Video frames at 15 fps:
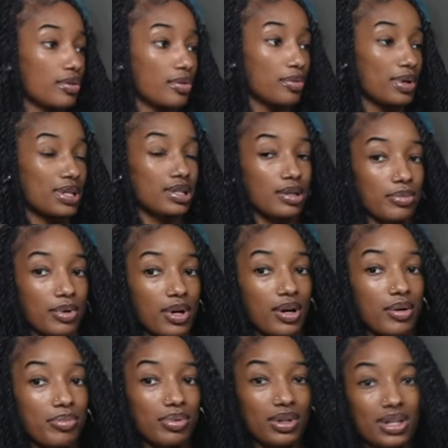What's up,
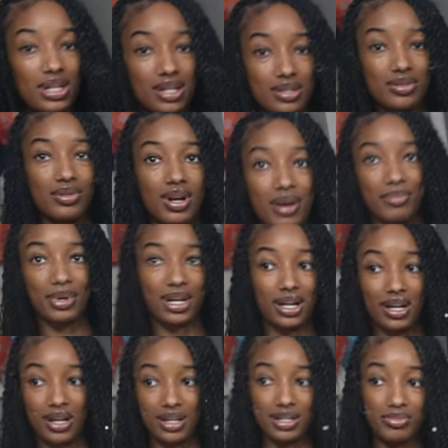y'all? Please do not
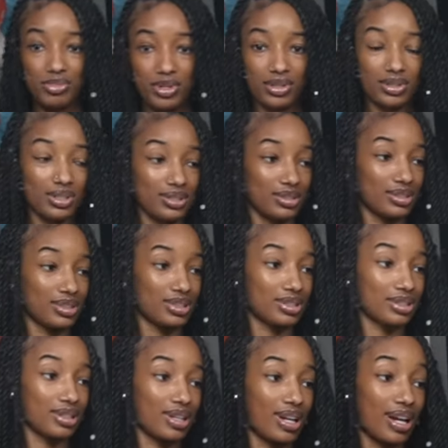mind how this mirror
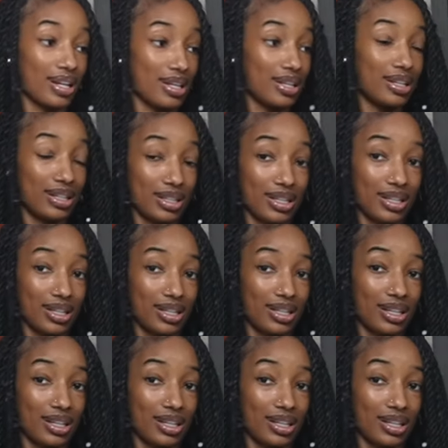looks. I need to clean it.